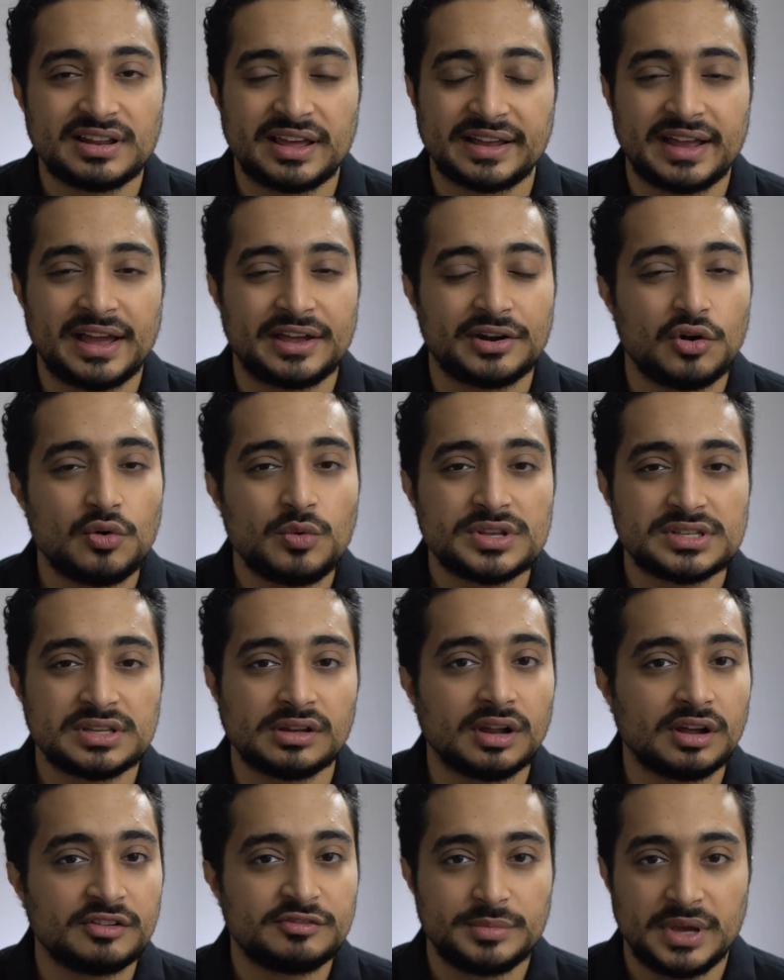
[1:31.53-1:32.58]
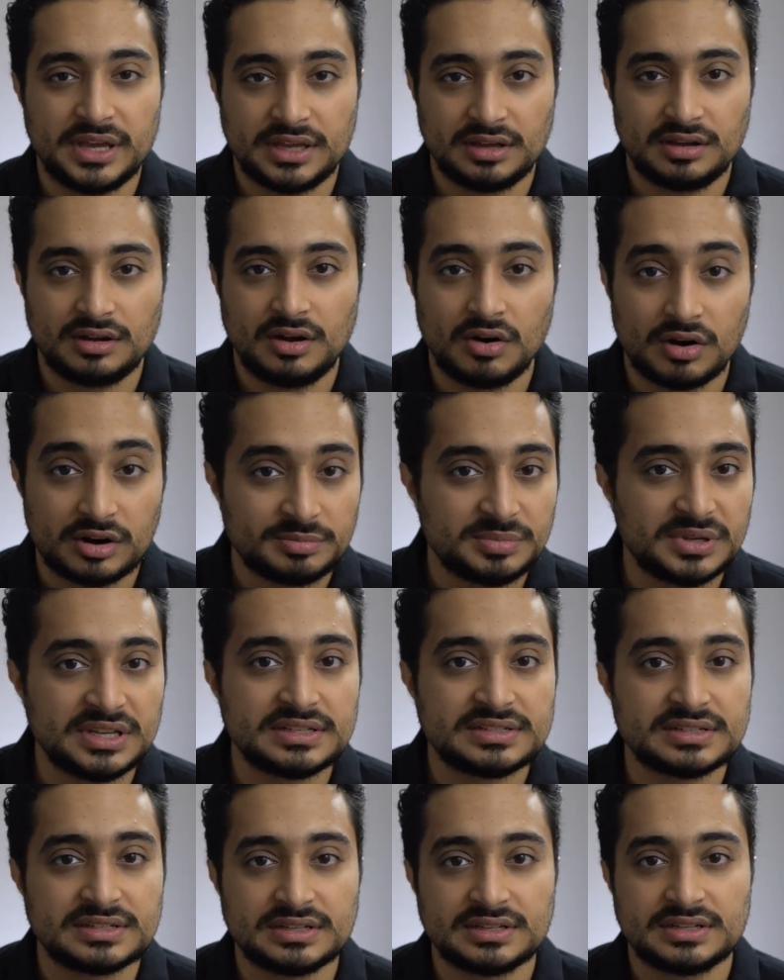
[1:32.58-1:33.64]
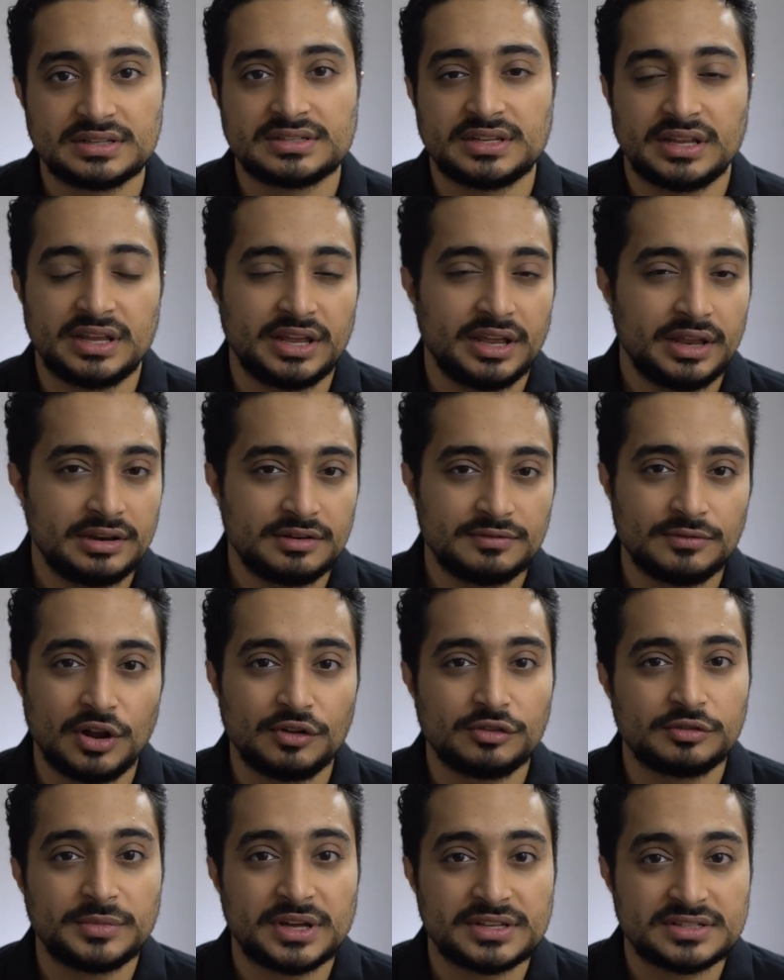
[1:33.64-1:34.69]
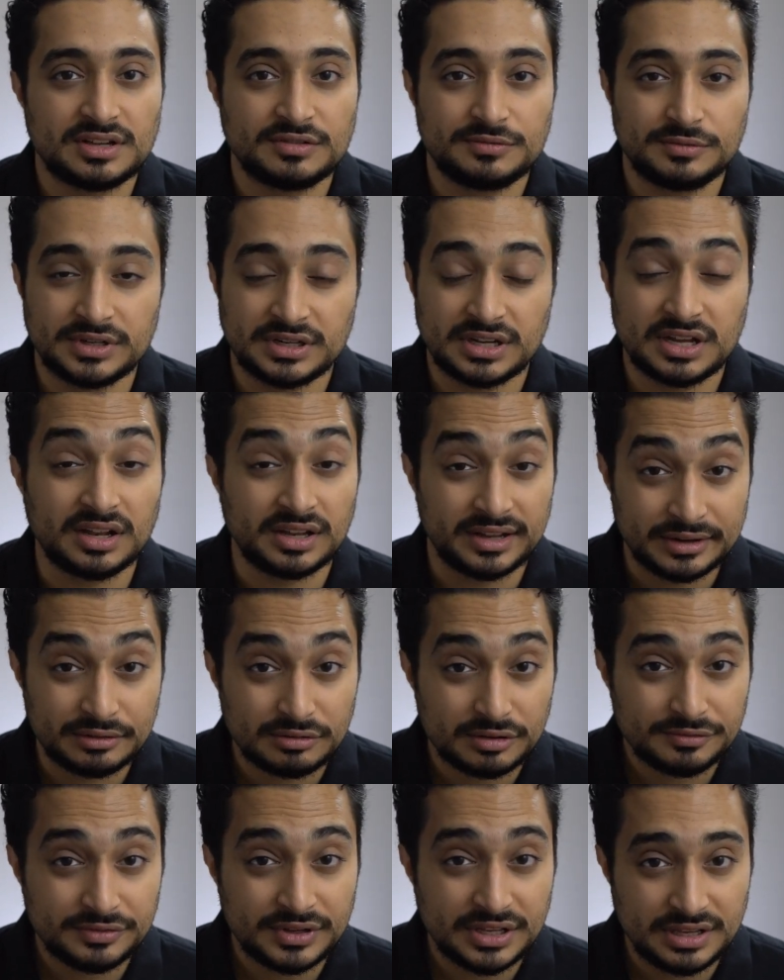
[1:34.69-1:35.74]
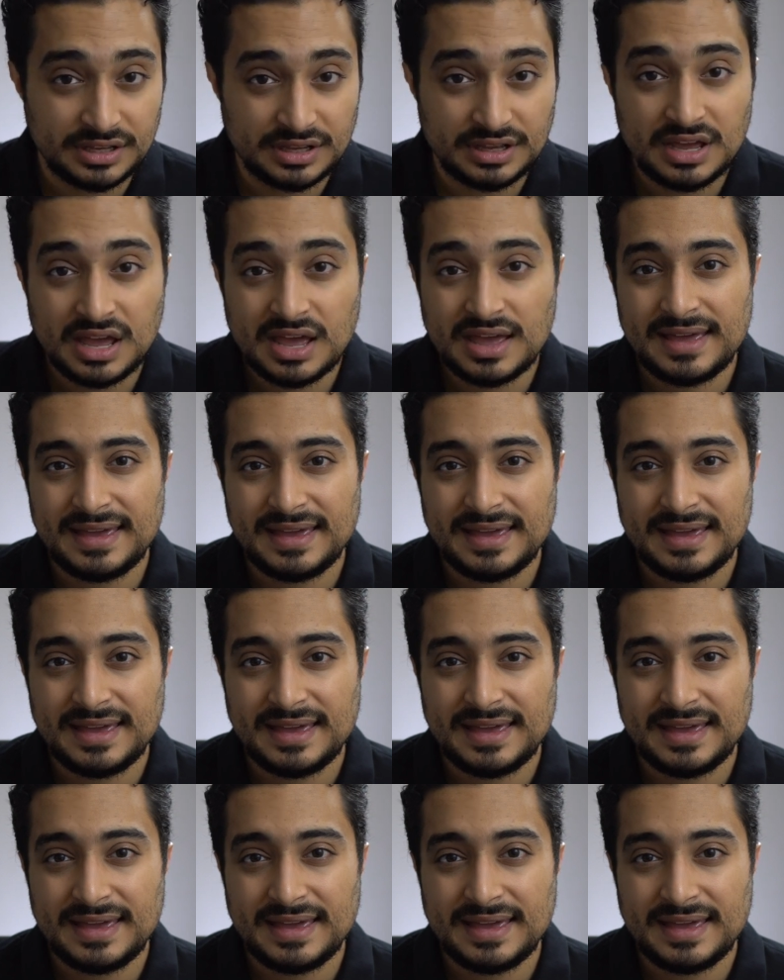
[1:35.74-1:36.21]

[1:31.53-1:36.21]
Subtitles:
Like, I'd always love making art pieces and involving myself in calligraphy.